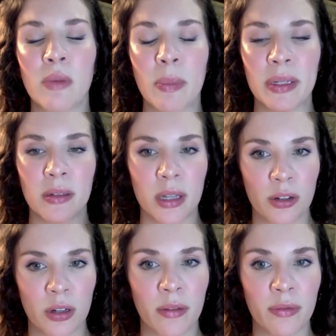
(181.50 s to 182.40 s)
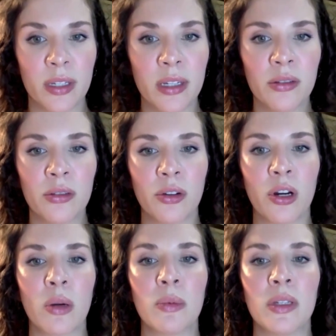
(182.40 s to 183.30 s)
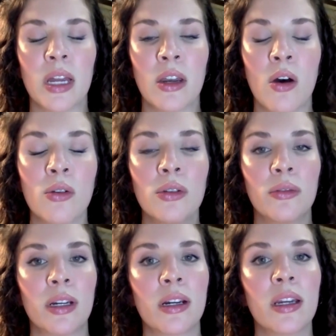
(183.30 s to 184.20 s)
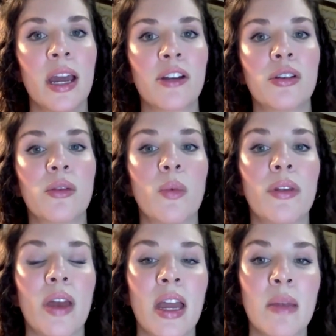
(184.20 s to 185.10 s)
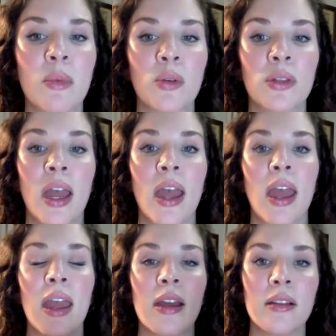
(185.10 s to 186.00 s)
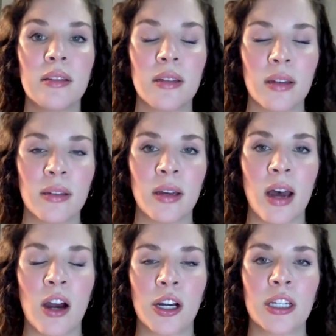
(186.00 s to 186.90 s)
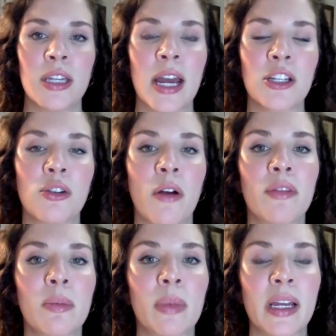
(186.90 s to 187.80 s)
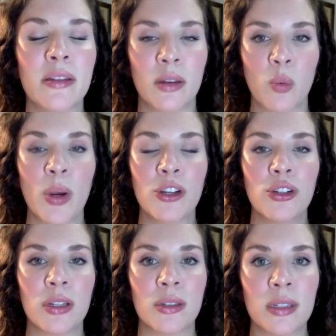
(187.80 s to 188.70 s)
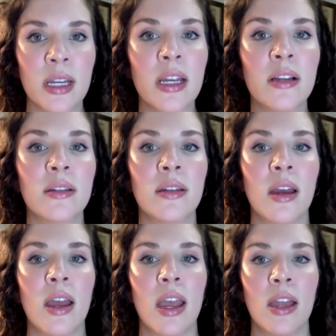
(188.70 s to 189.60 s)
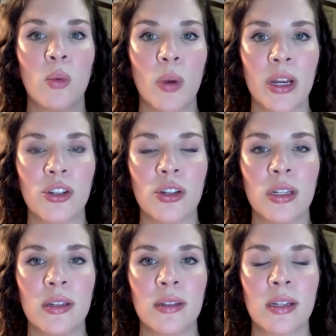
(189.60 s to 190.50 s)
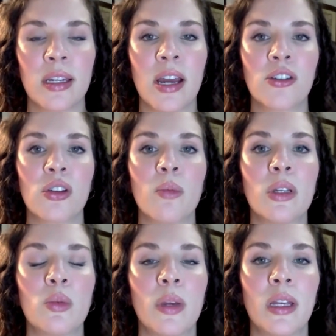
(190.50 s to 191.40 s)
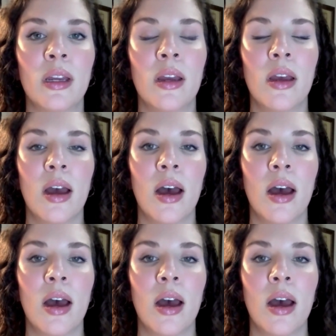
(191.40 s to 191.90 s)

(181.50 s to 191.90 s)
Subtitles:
the representation of these terms and also their connection with animals and the architecture of the place in which the scenes in which this connection between